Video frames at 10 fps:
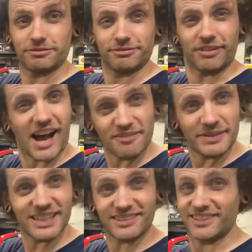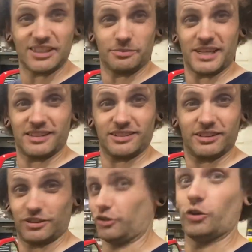Five minutes, six minutes,
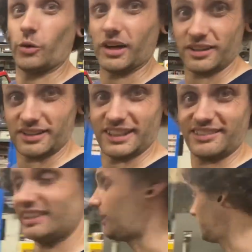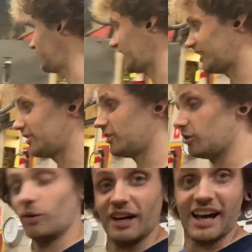sure. Let's see how much I can do.